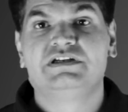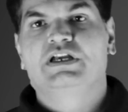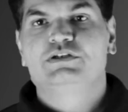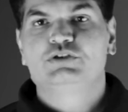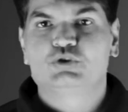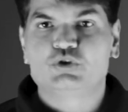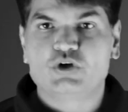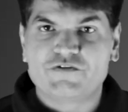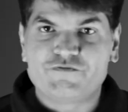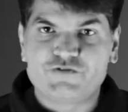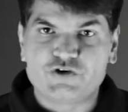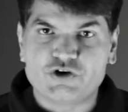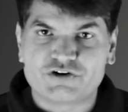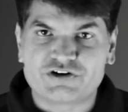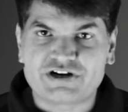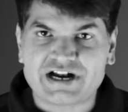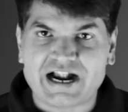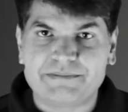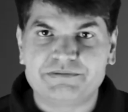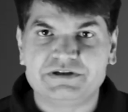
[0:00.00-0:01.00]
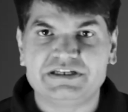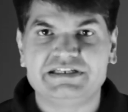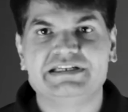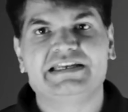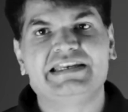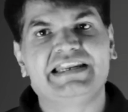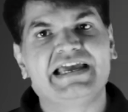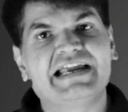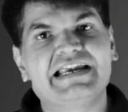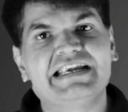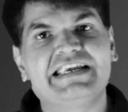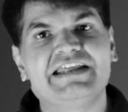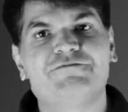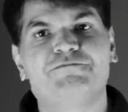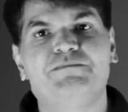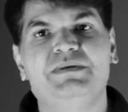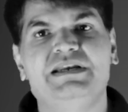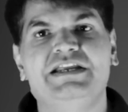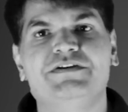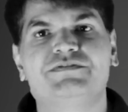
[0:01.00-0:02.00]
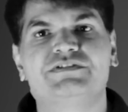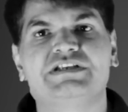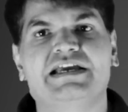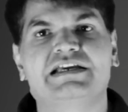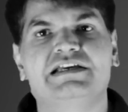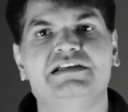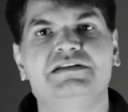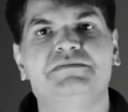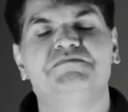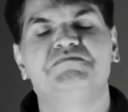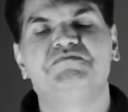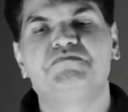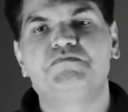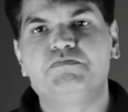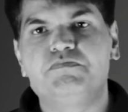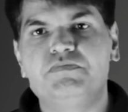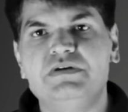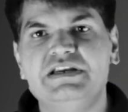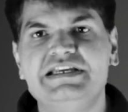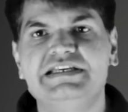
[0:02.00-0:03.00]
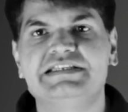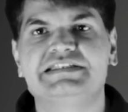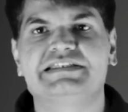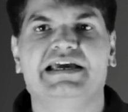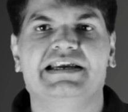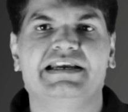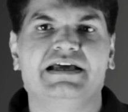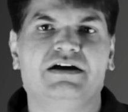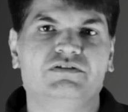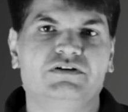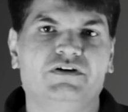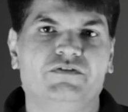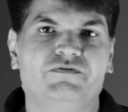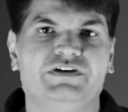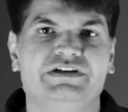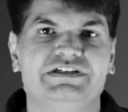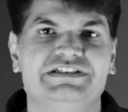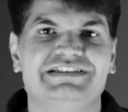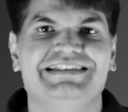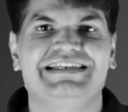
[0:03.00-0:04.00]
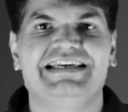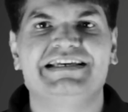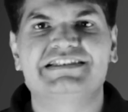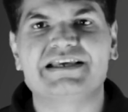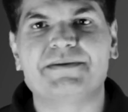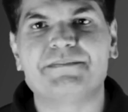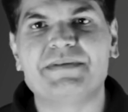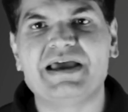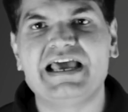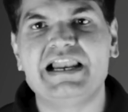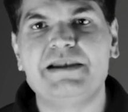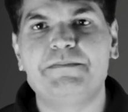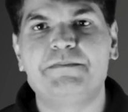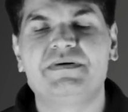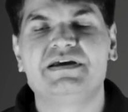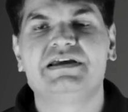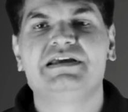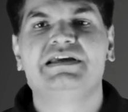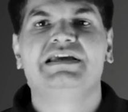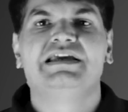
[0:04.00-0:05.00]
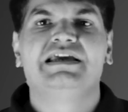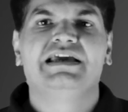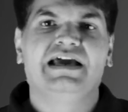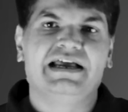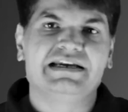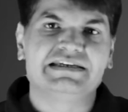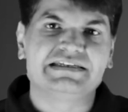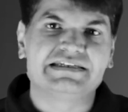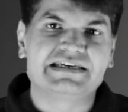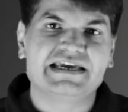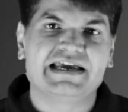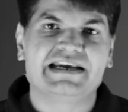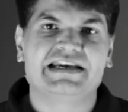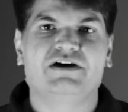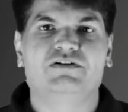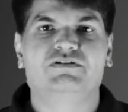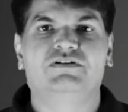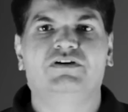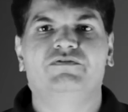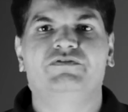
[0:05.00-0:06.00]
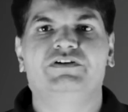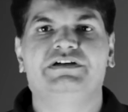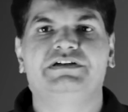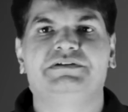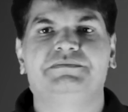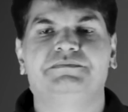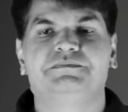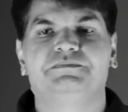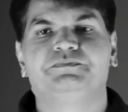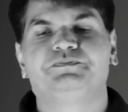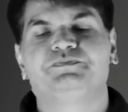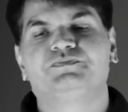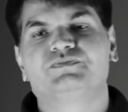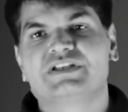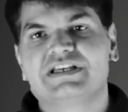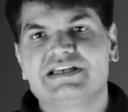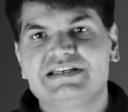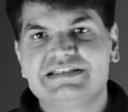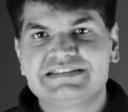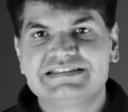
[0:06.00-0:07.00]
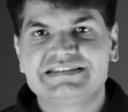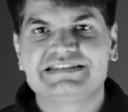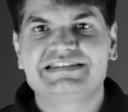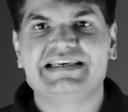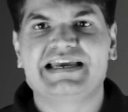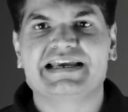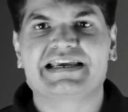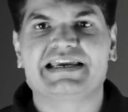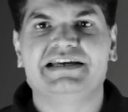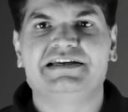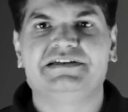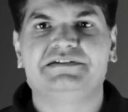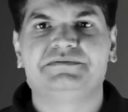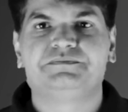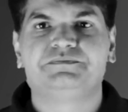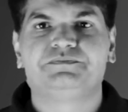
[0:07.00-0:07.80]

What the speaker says: So if you're trapped in a negative belief cycle, please get out of it. Seek some help and get out of it. Second,